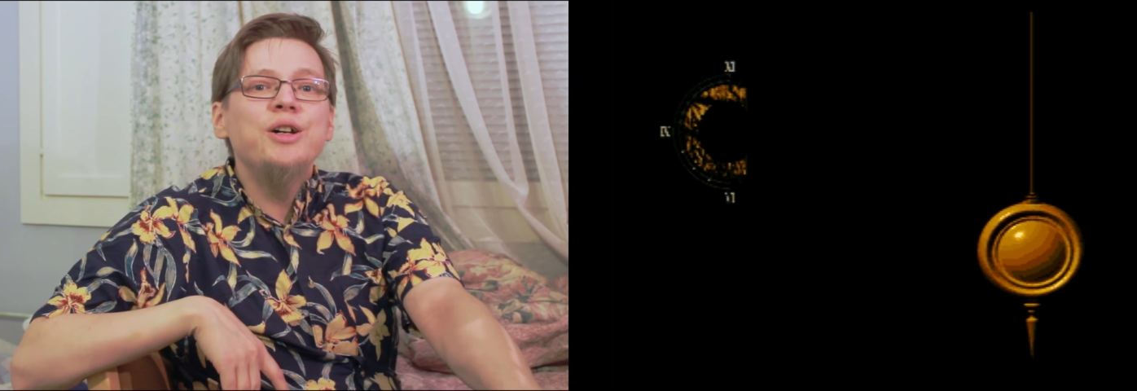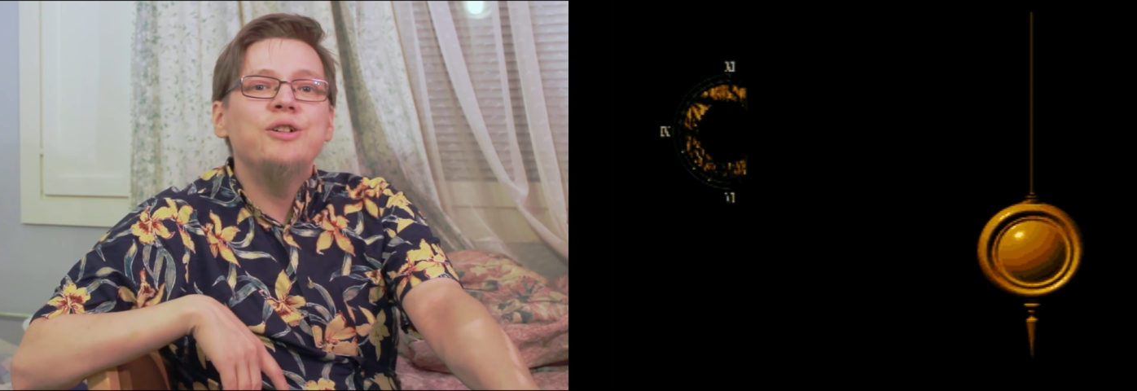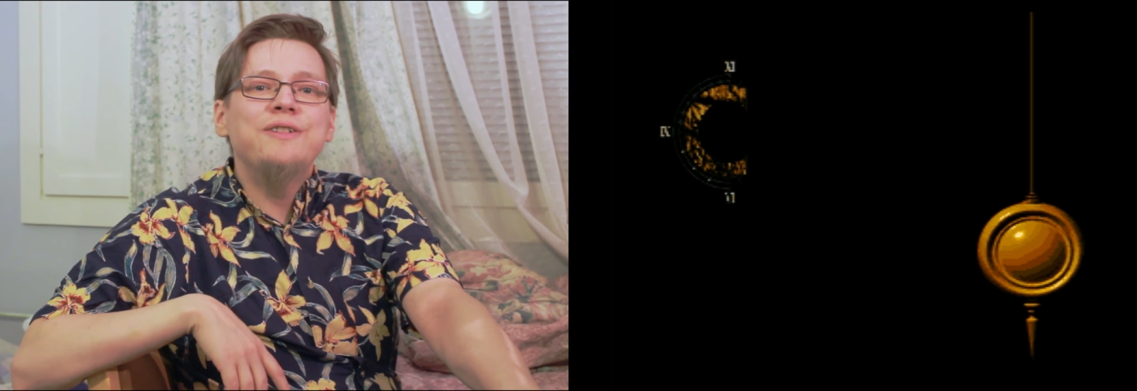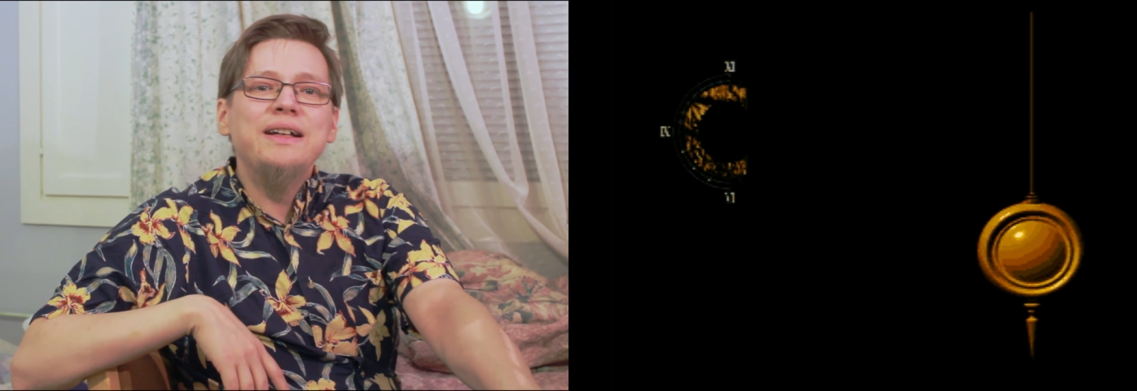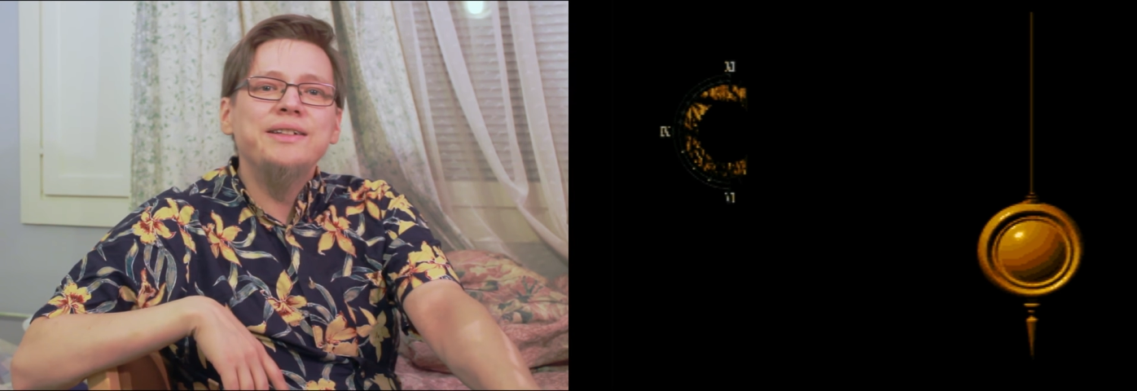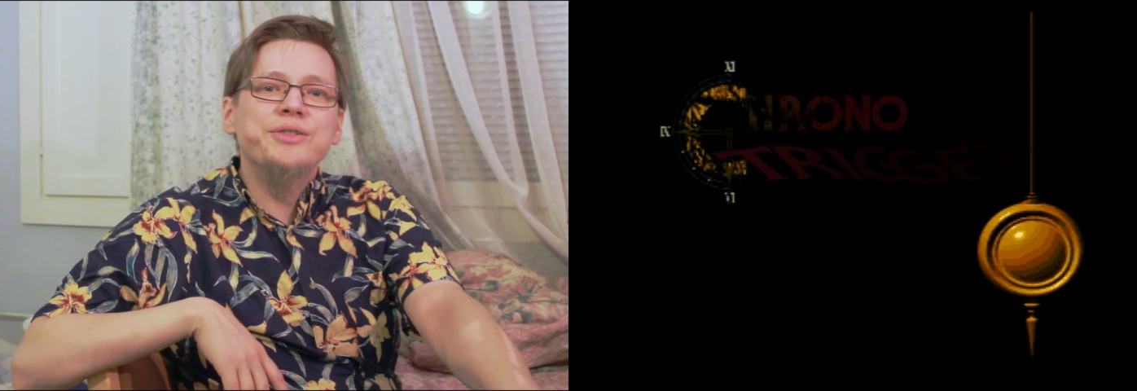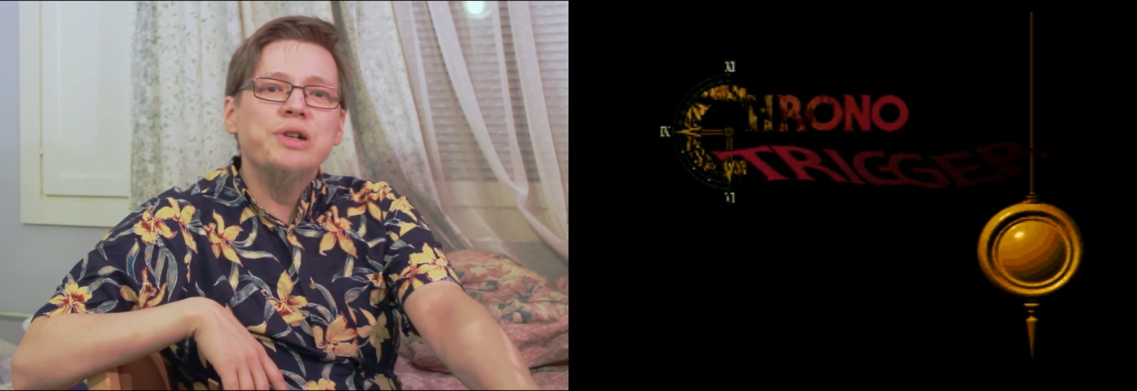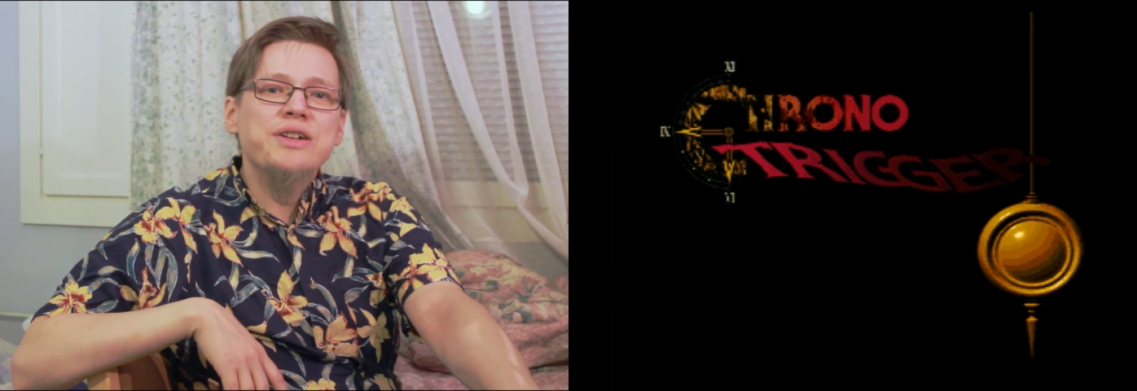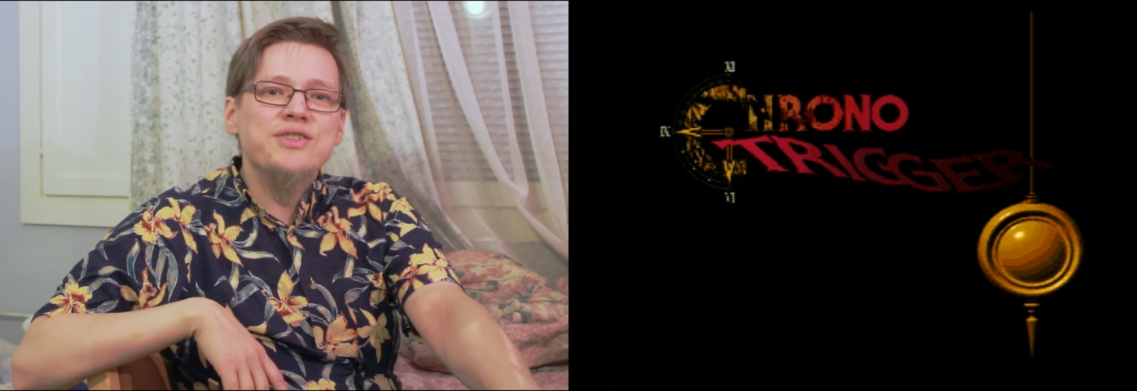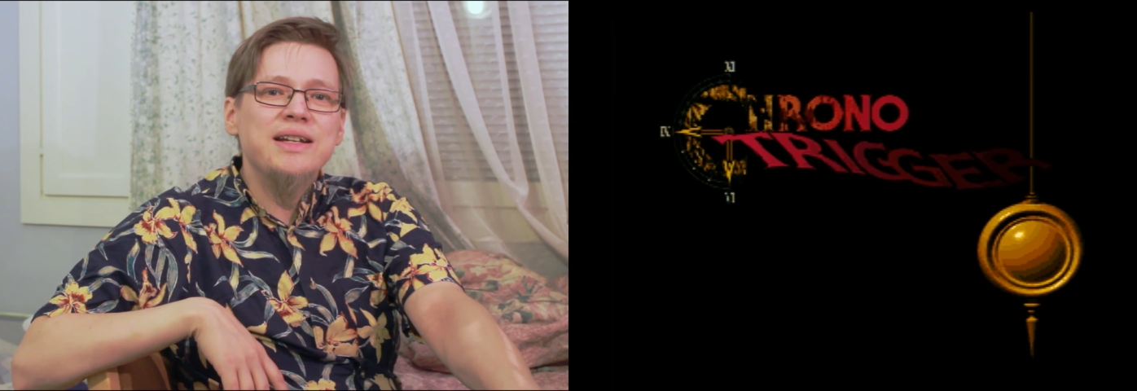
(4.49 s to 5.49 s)
a fan
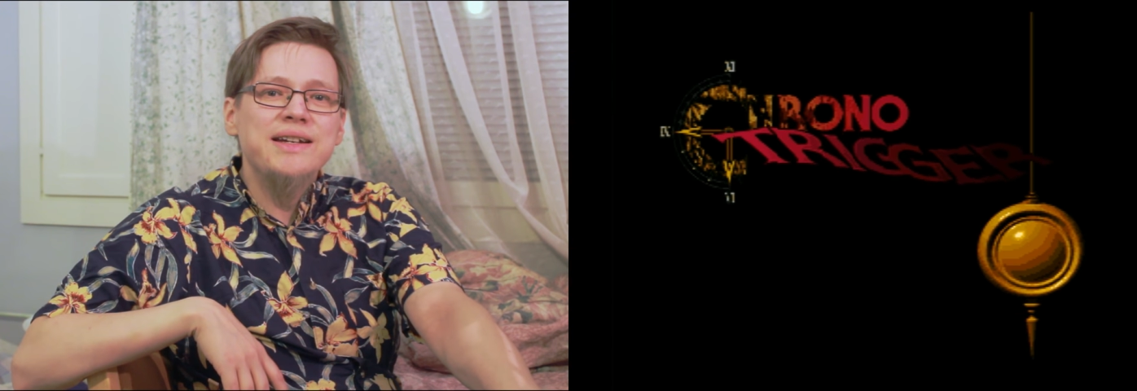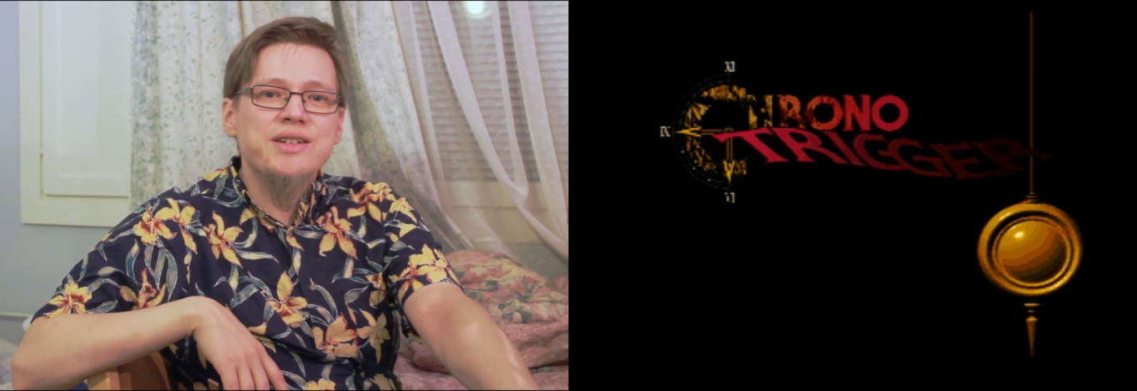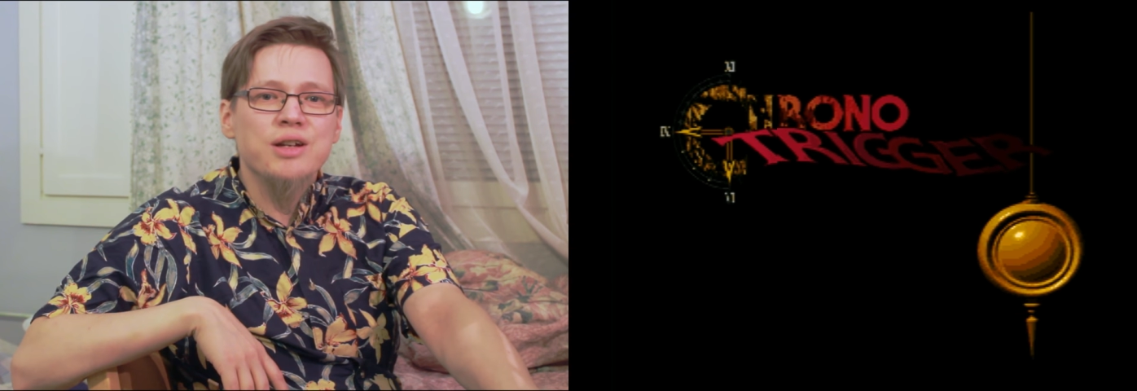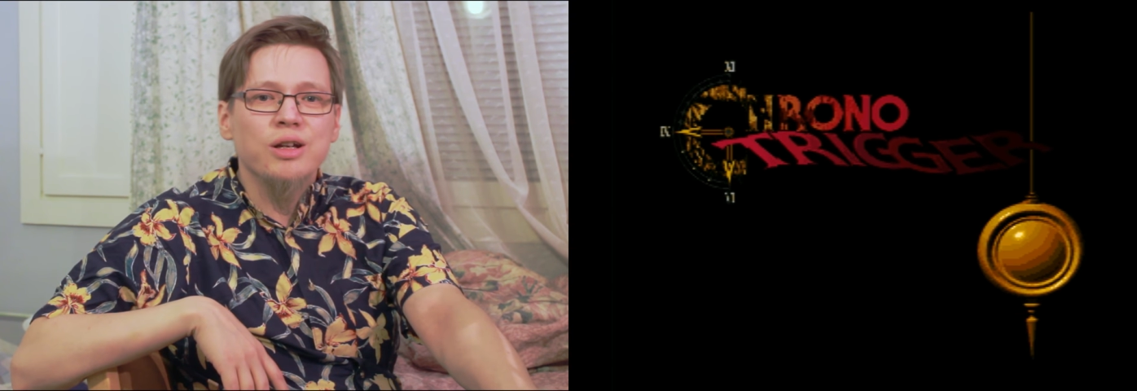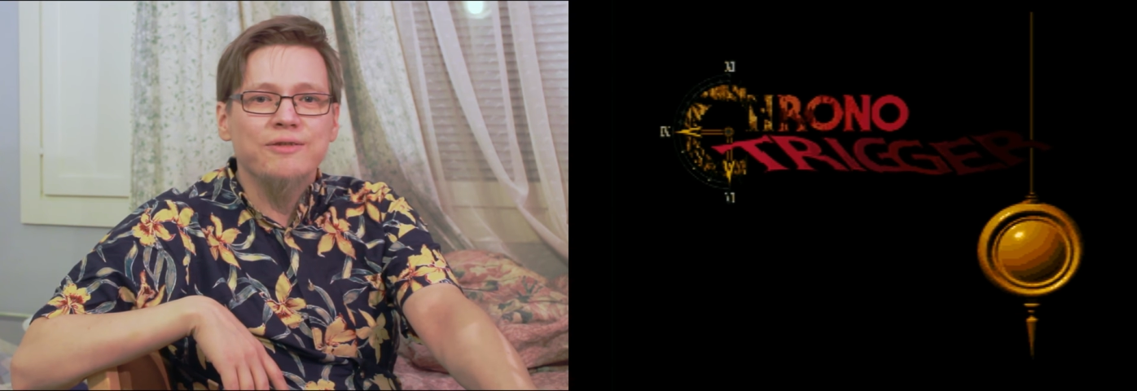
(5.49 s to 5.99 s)
translation